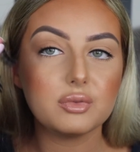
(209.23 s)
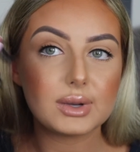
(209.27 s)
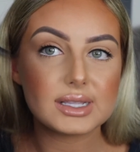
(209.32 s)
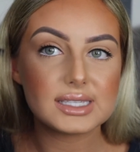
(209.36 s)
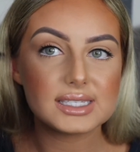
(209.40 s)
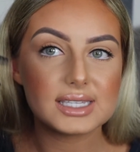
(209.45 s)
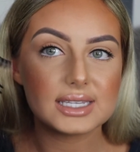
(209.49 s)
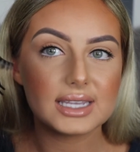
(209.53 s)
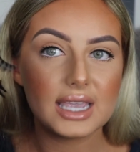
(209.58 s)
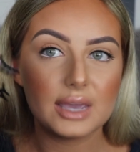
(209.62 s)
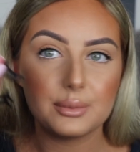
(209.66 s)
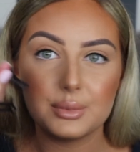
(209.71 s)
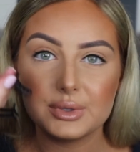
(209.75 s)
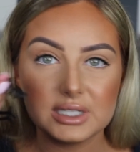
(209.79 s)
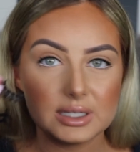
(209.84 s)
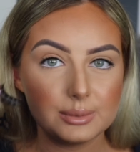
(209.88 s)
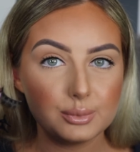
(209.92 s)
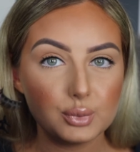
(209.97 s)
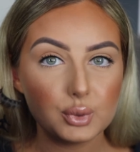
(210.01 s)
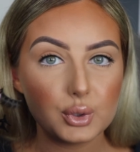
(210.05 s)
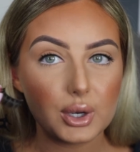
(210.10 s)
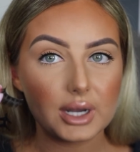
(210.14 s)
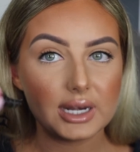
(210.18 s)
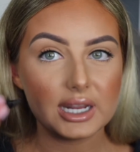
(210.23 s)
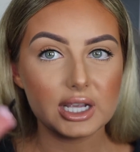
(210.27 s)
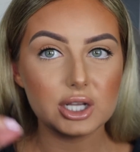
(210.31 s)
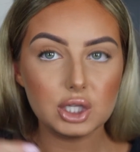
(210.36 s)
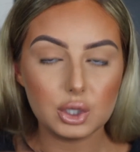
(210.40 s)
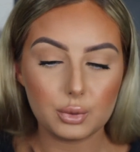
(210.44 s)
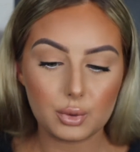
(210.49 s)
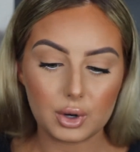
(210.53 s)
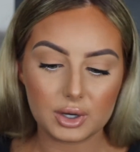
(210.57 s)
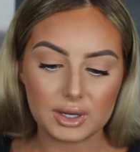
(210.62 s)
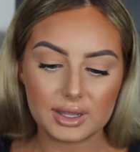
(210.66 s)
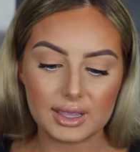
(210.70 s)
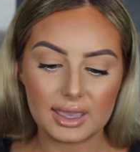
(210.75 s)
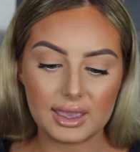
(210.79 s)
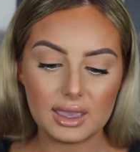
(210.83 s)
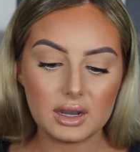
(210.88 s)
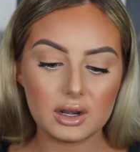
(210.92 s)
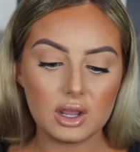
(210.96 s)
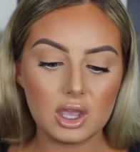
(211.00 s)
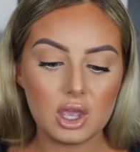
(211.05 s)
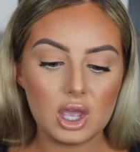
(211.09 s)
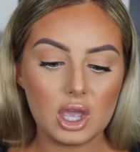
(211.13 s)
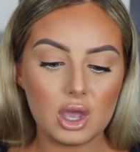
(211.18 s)
Once again, we didn't put any glue on
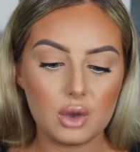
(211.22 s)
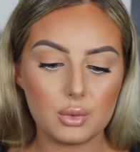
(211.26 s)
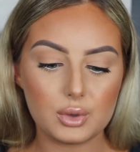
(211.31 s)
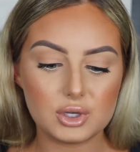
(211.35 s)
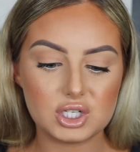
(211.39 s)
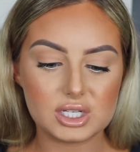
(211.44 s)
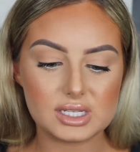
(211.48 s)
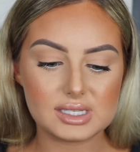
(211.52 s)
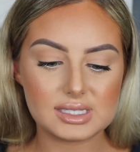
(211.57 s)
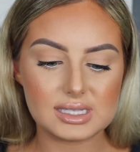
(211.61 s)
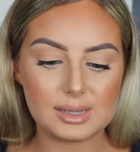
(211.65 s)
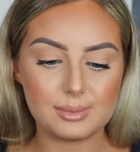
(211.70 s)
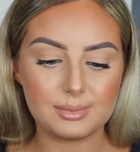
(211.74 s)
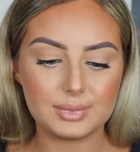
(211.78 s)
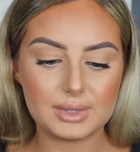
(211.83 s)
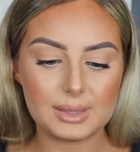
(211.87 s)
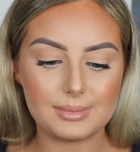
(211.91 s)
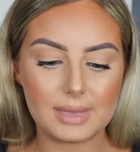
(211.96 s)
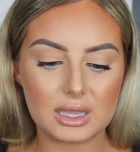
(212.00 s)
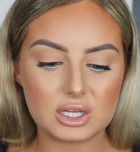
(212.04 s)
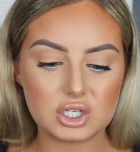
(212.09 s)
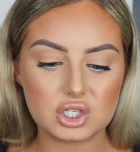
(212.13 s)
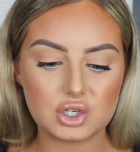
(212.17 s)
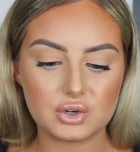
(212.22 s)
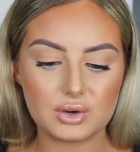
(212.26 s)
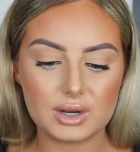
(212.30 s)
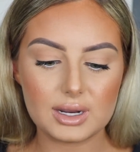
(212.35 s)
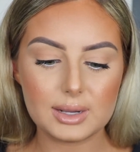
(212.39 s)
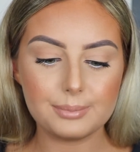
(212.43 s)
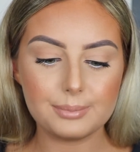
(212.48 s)
yet. We're just simply measuring.